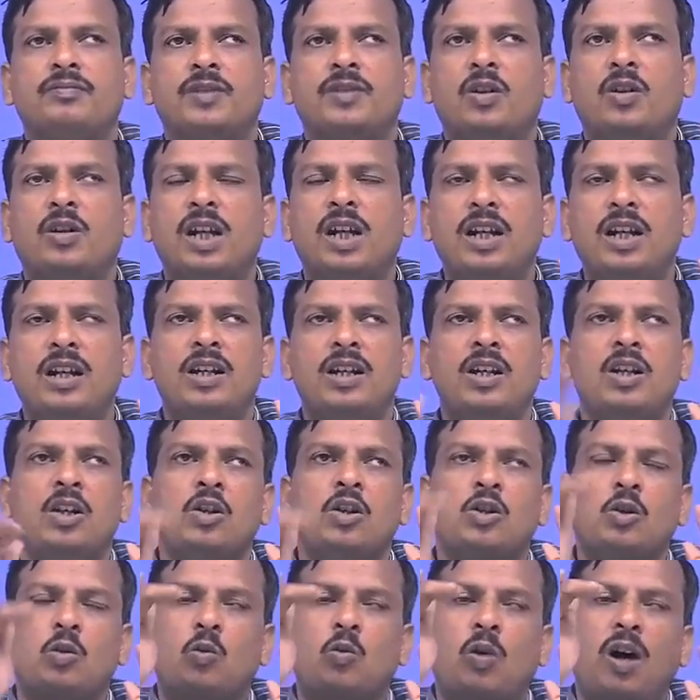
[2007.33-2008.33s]
Okay.
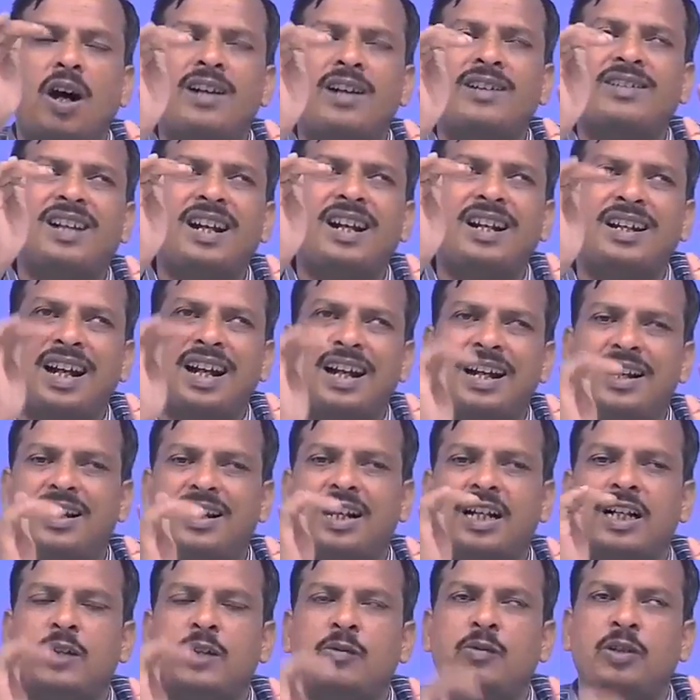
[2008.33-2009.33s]
So, once I write
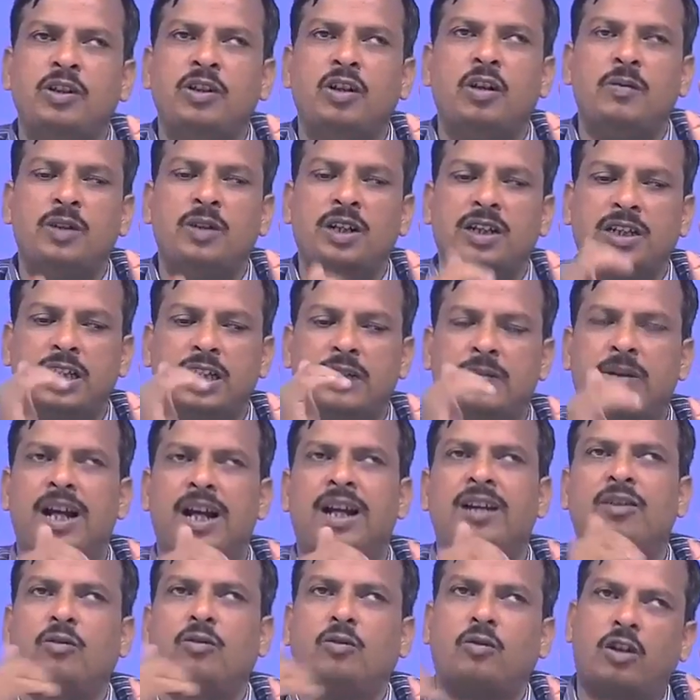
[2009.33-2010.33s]
that unit objective
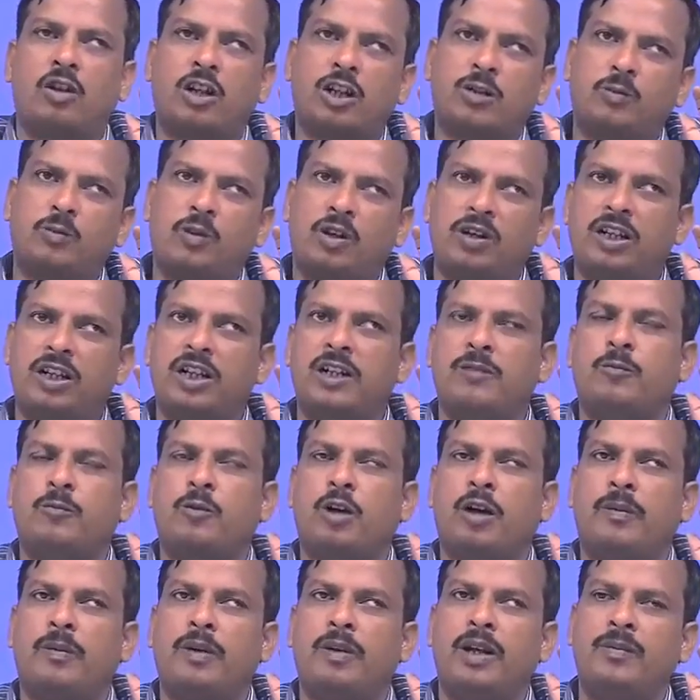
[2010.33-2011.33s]
and corresponding
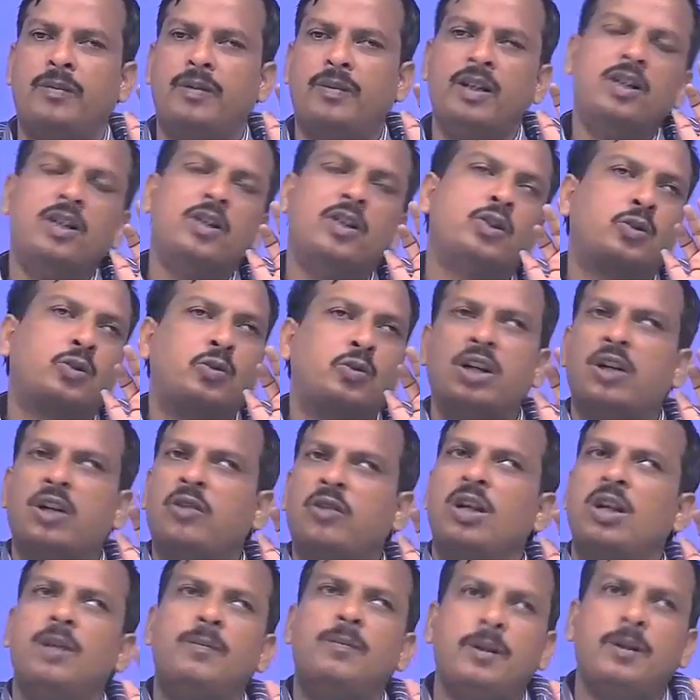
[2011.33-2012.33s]
problem, student
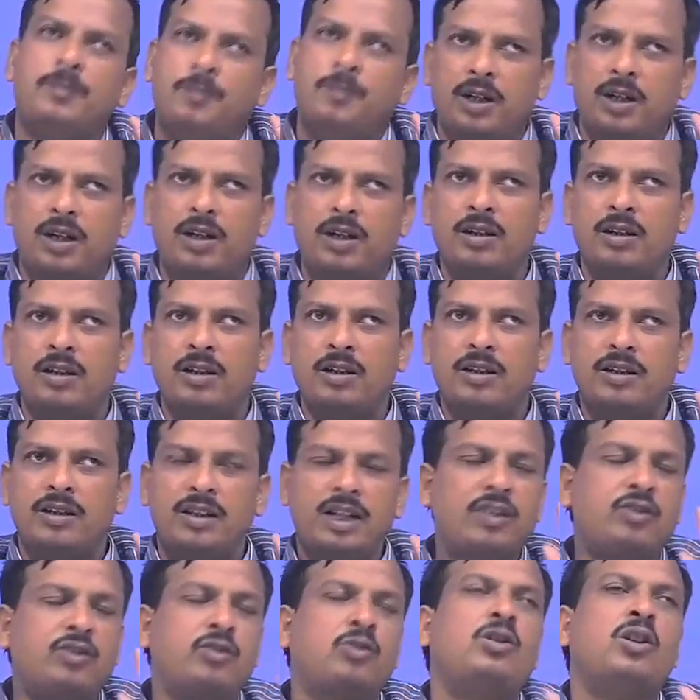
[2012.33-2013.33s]
will prepare,
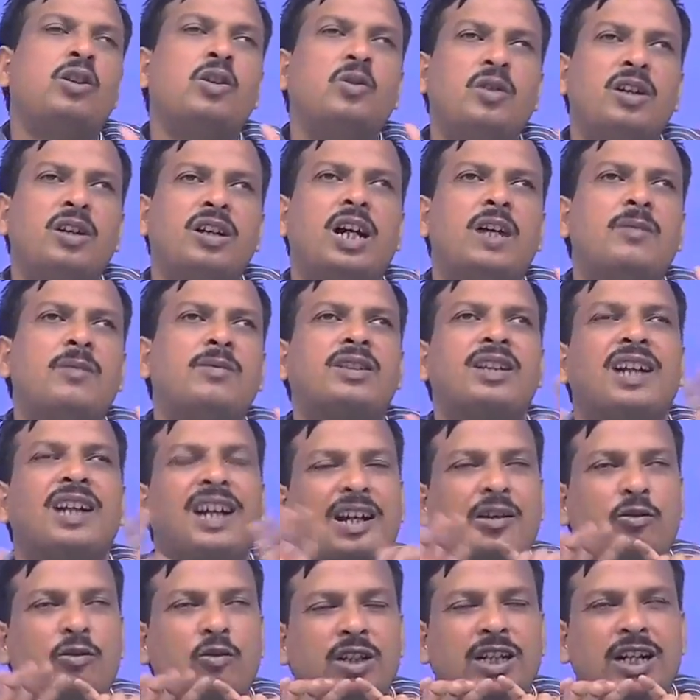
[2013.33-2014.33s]
then student will come,
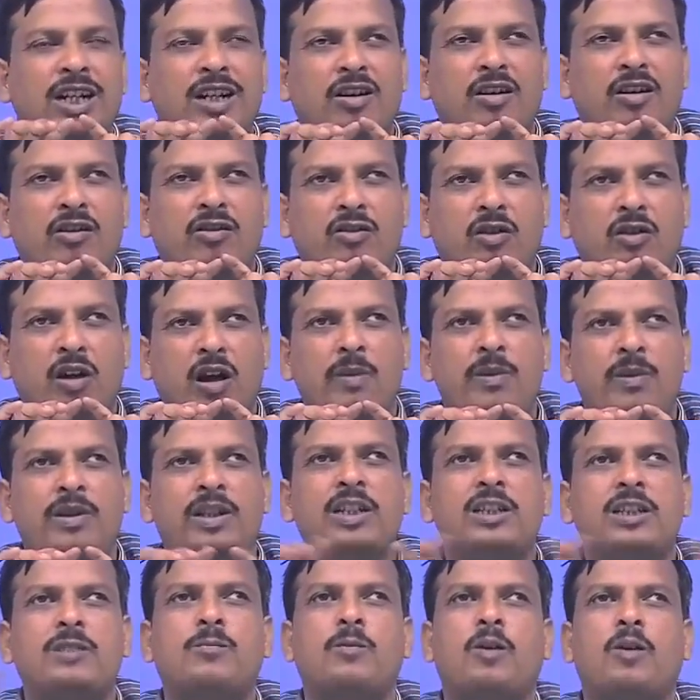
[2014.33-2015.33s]
sir, we cannot solve
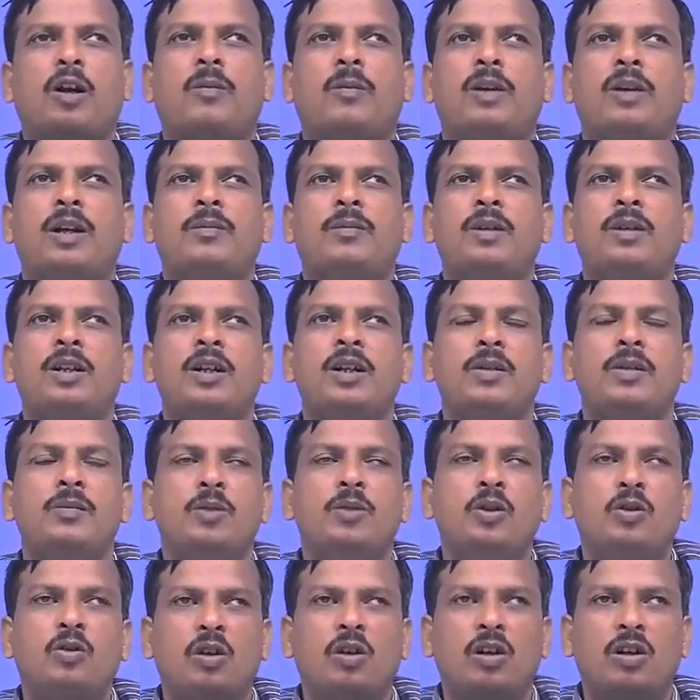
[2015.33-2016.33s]
this problem,
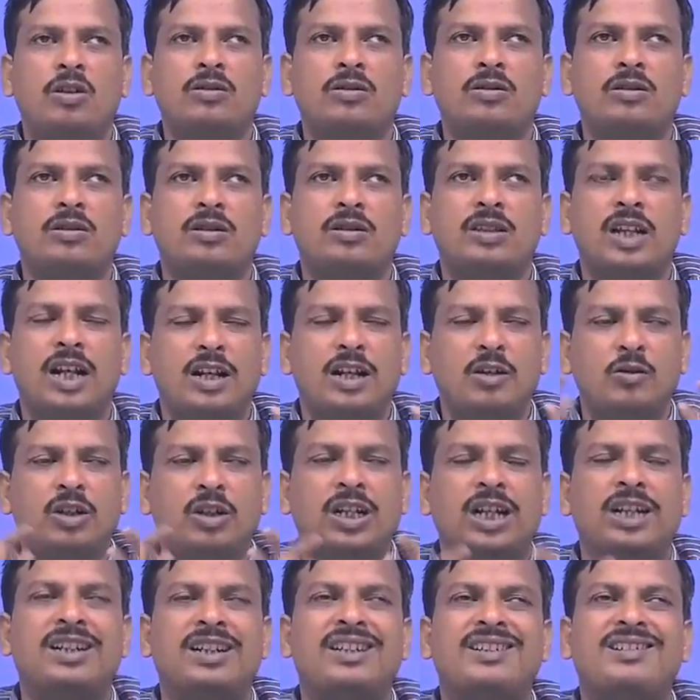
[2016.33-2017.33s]
because then we
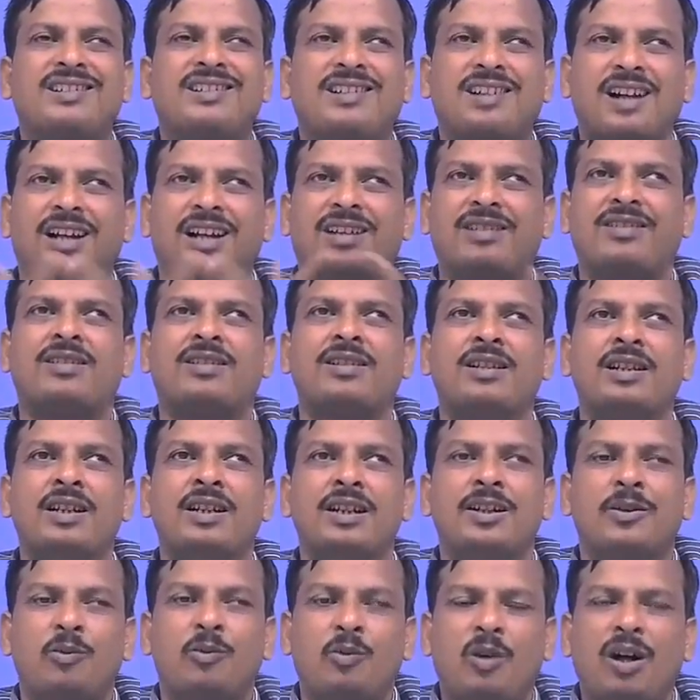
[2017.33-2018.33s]
can discuss
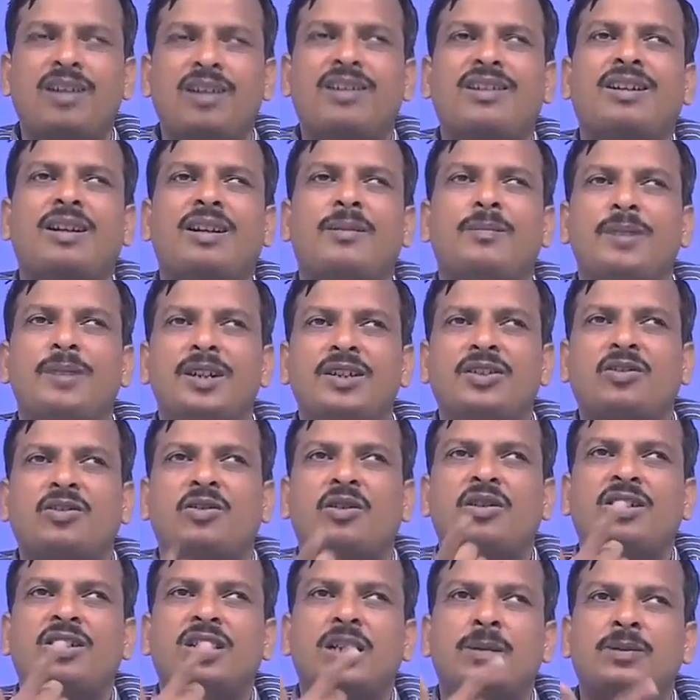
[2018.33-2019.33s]
what the
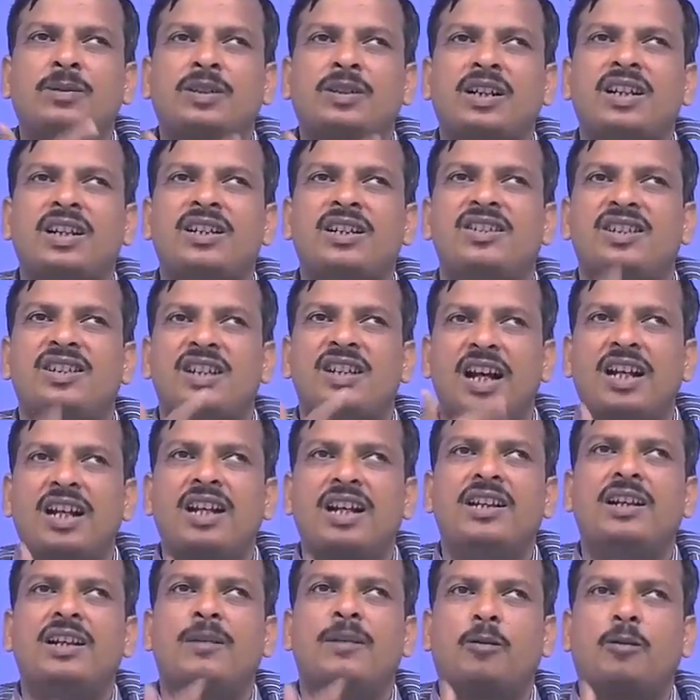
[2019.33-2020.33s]
misconception is there
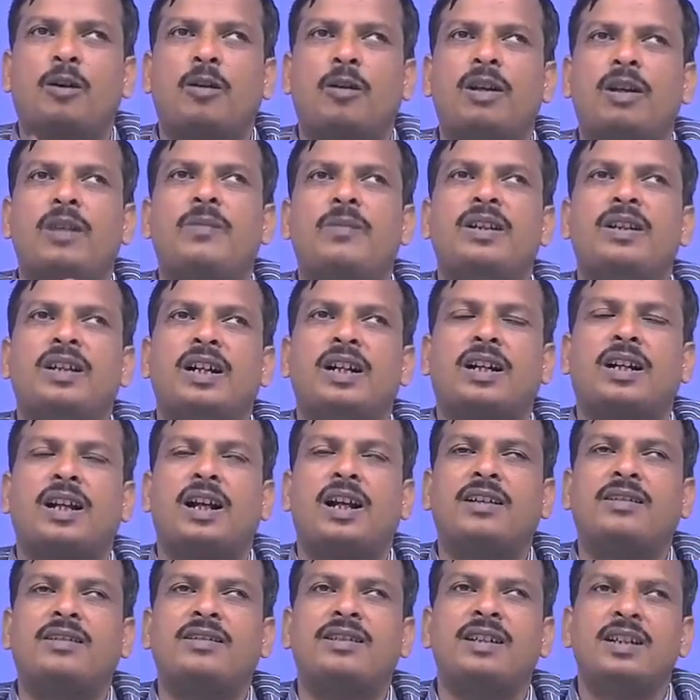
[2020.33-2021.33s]
in the problem in the
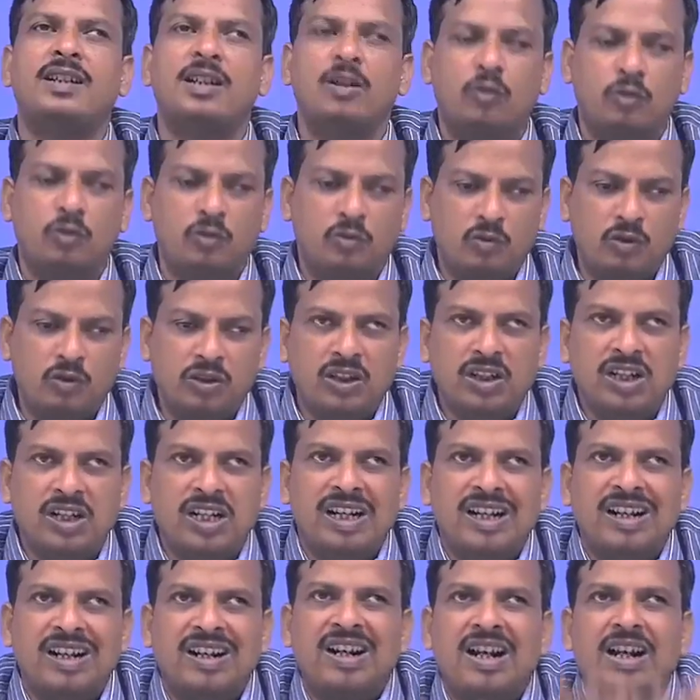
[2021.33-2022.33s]
class, which will
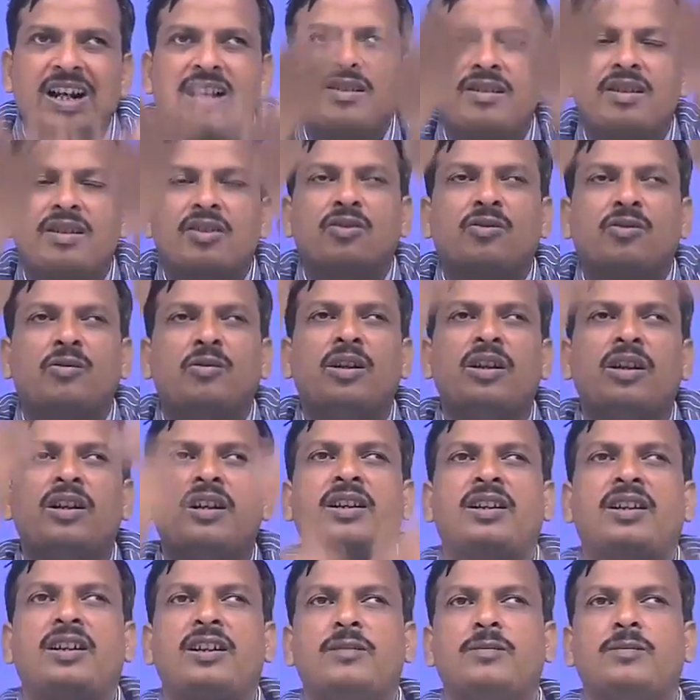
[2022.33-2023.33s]
raise the student
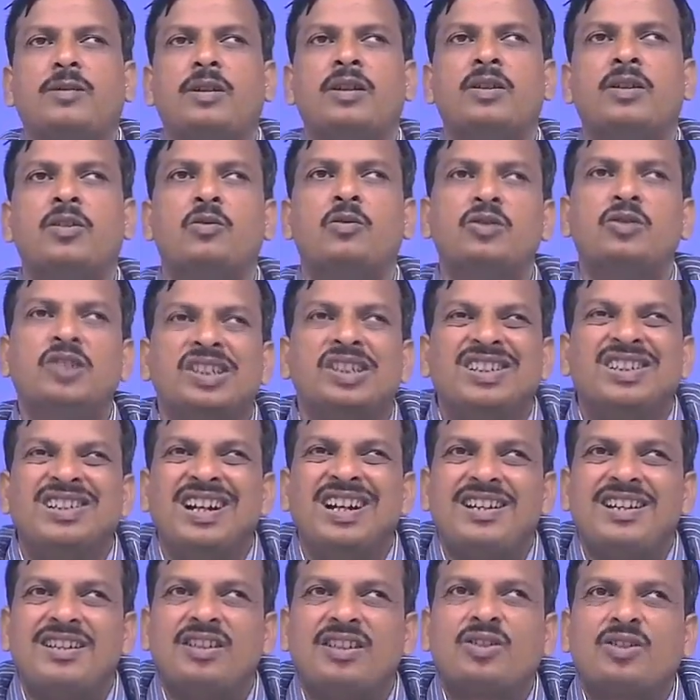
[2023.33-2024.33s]
engagement, which is
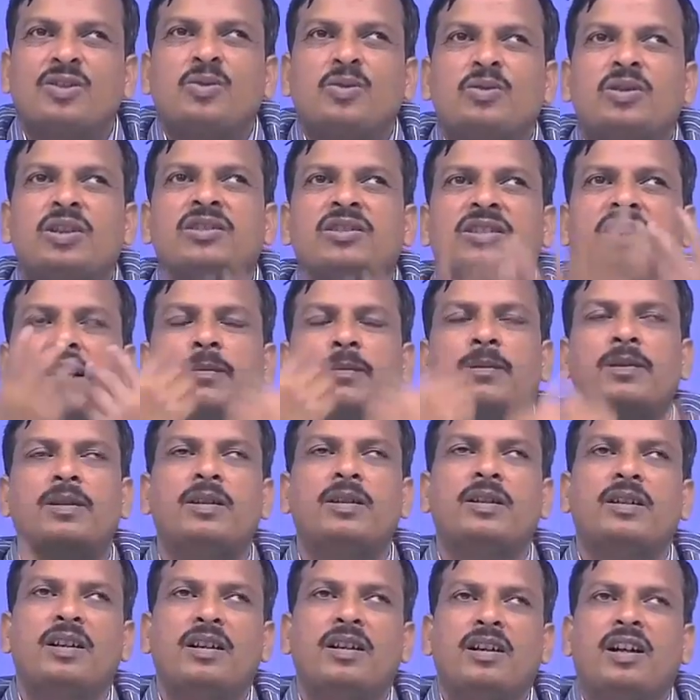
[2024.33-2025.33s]
raise the student self
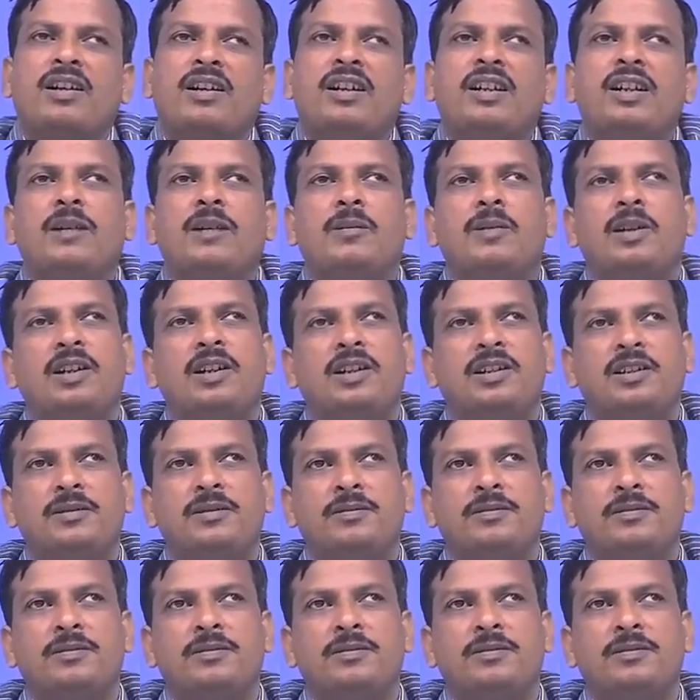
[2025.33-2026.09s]
learning ability.